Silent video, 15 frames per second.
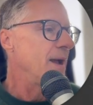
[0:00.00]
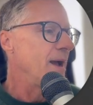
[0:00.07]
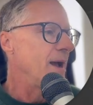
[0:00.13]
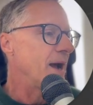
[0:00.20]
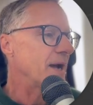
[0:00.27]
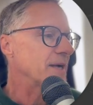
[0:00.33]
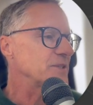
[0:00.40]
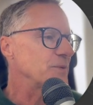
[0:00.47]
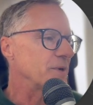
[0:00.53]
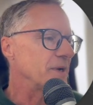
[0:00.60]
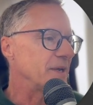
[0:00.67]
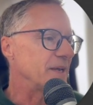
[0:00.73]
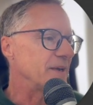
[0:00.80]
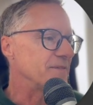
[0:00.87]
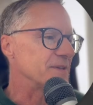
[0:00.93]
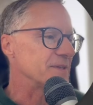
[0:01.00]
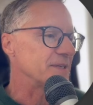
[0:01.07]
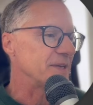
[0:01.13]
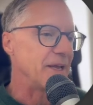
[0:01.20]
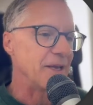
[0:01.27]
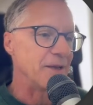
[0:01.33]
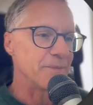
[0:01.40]
Actually, we're going to give this a
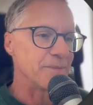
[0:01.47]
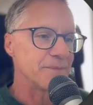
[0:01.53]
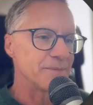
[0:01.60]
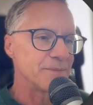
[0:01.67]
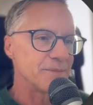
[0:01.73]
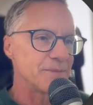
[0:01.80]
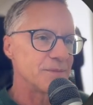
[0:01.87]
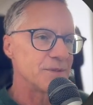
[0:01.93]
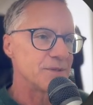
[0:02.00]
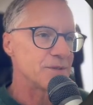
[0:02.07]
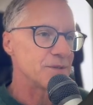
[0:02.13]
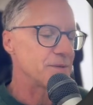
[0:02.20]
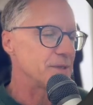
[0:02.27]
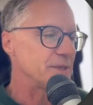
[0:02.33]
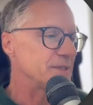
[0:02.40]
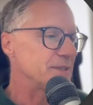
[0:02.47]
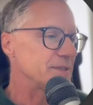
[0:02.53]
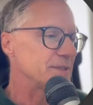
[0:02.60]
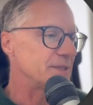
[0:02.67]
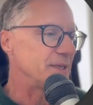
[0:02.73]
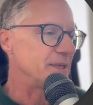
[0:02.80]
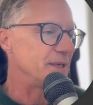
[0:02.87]
name. So this
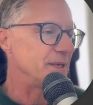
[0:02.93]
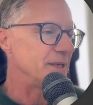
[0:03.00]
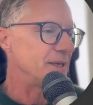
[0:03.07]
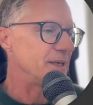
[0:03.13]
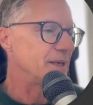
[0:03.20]
is the